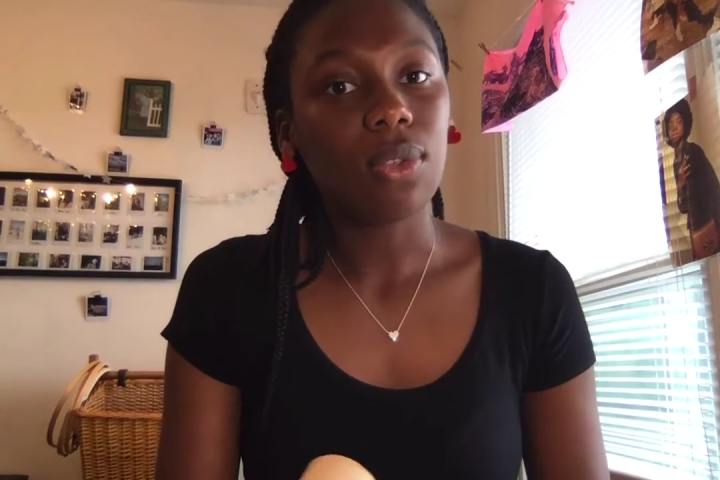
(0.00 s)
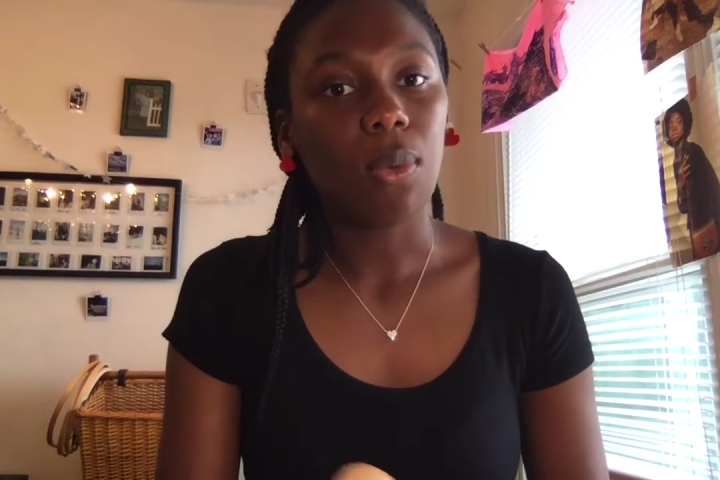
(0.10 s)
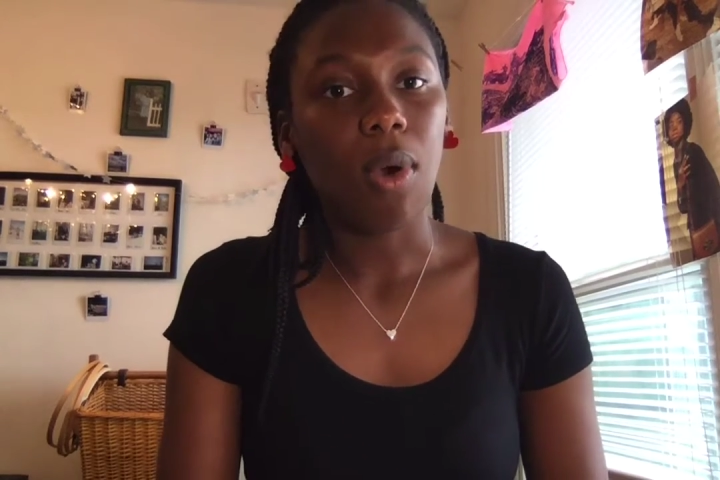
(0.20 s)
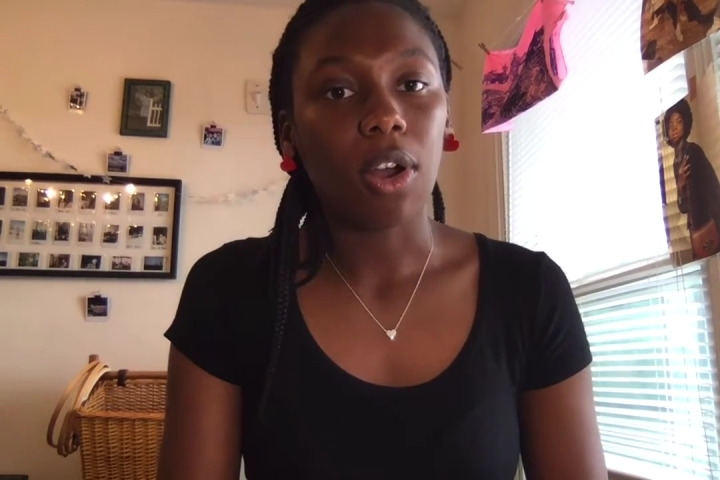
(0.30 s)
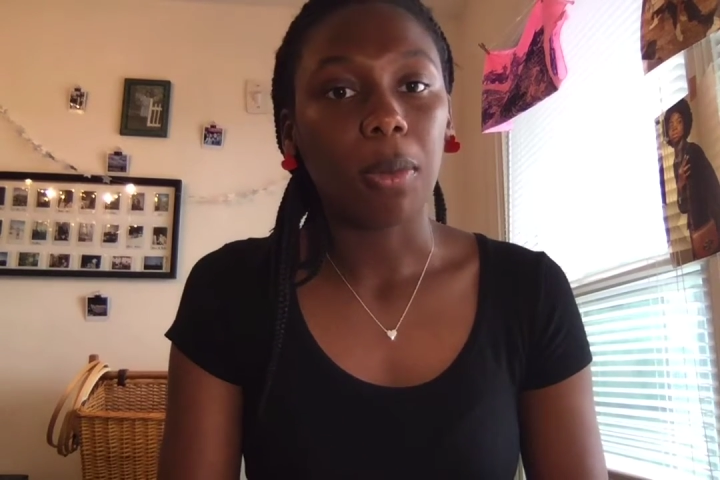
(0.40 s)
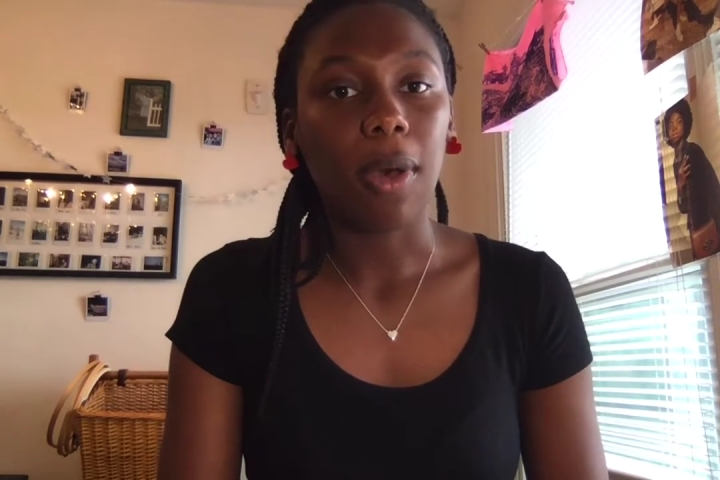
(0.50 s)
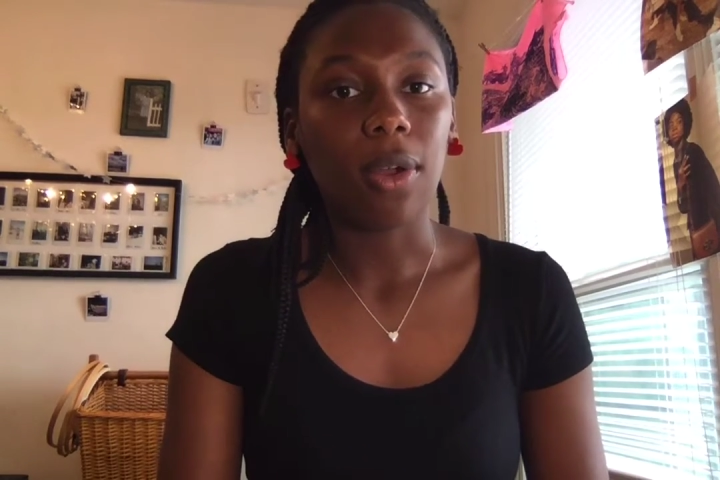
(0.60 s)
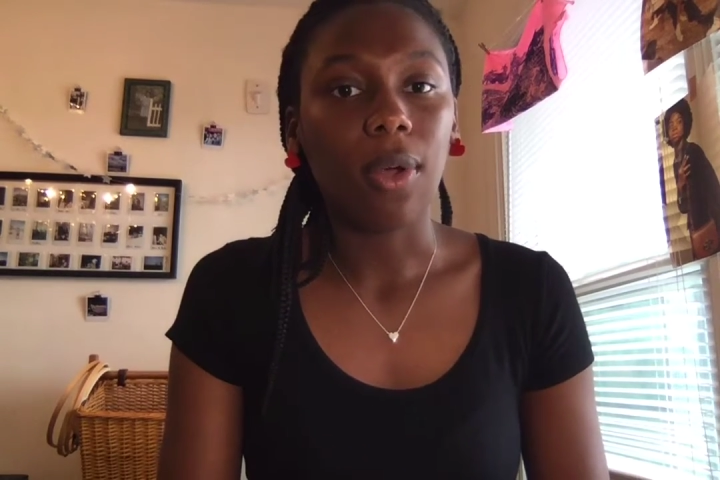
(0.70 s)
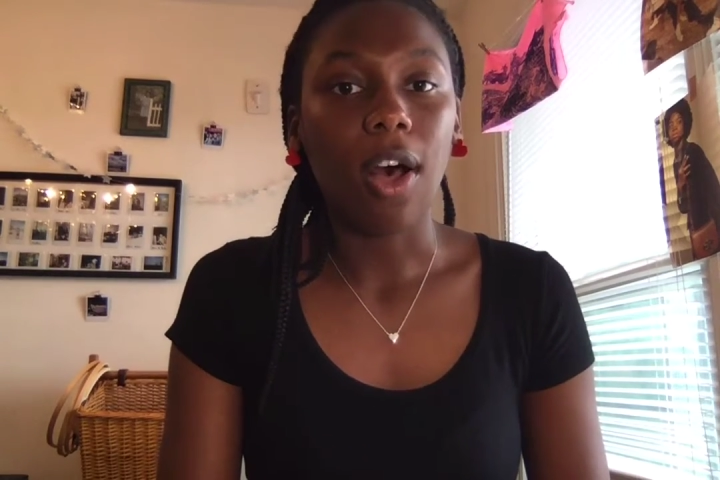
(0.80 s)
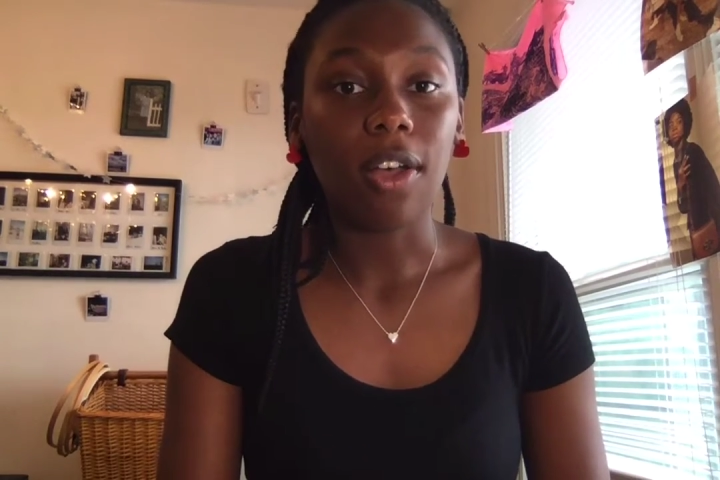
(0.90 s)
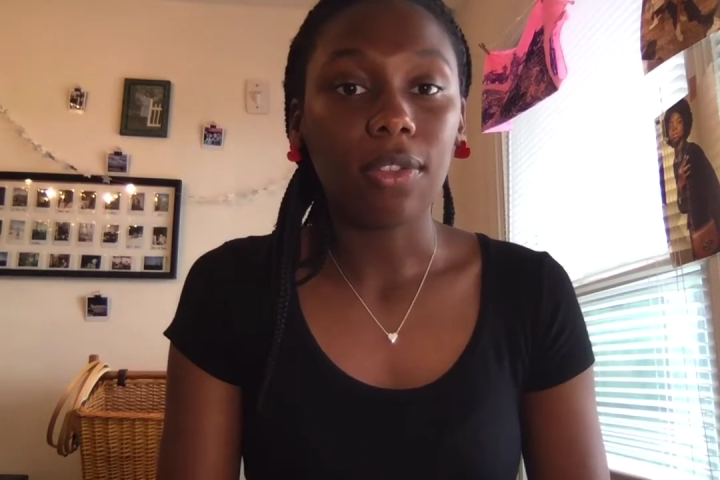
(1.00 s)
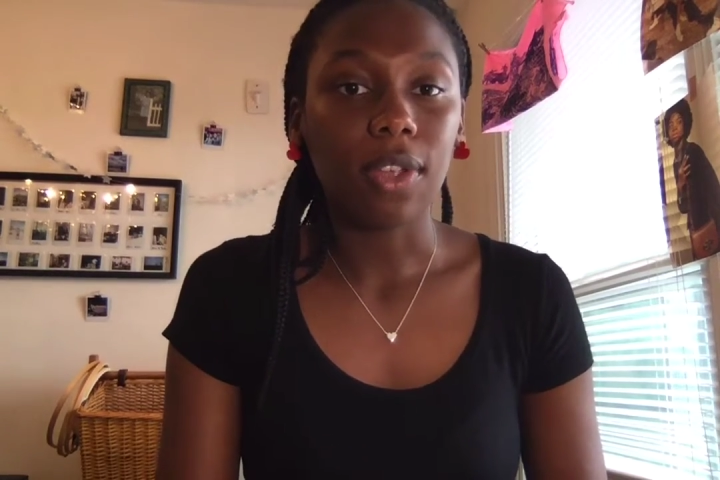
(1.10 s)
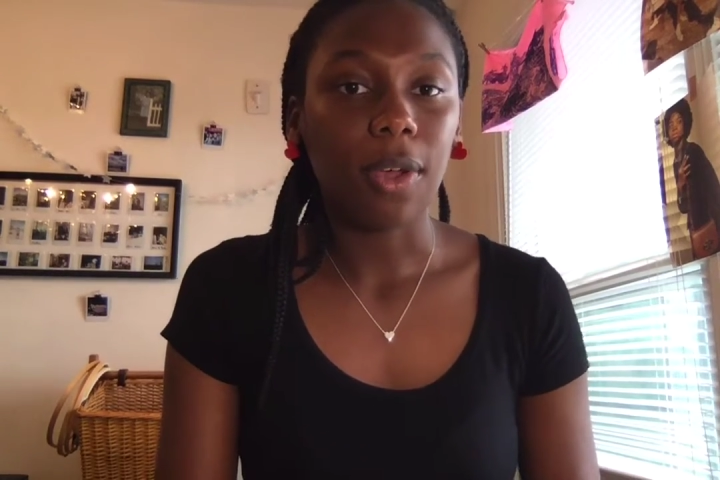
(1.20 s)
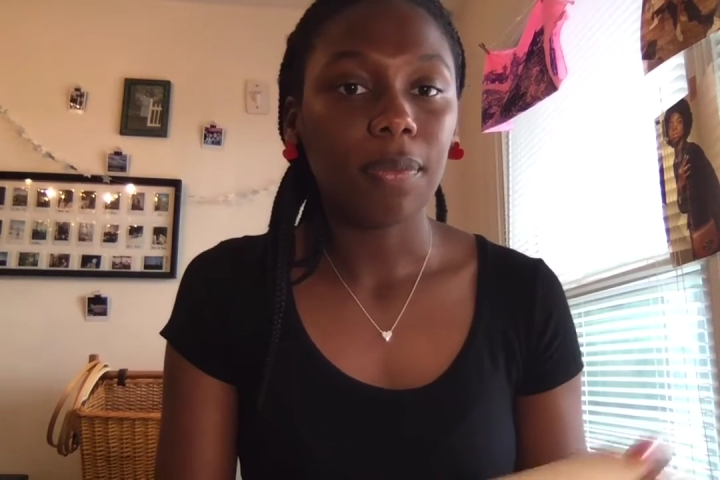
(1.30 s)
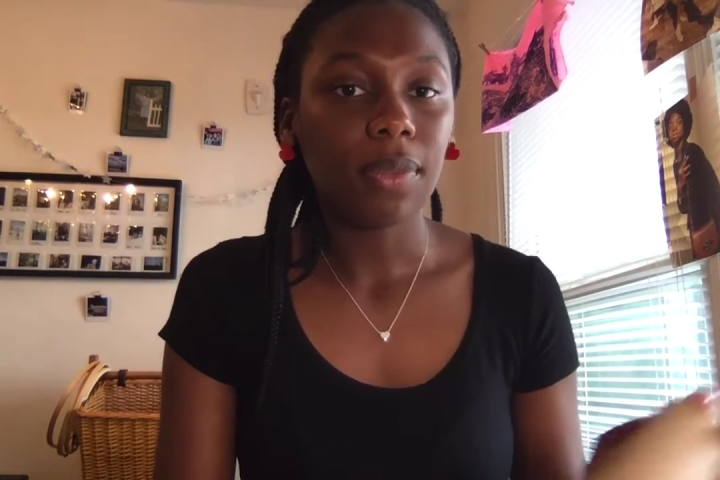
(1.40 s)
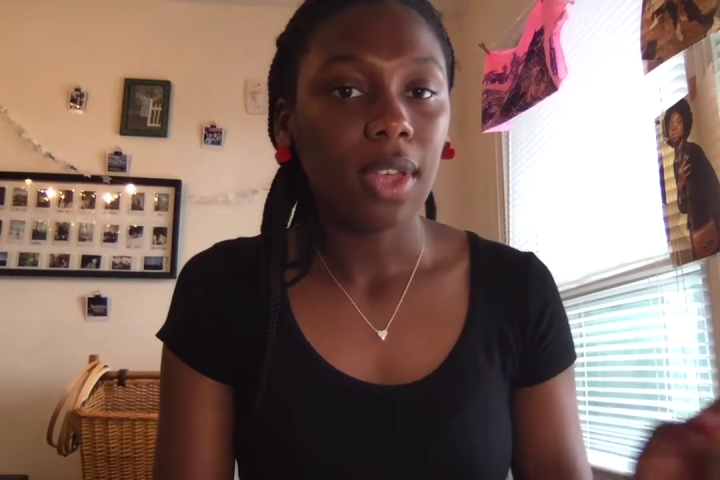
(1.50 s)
a water bottle also.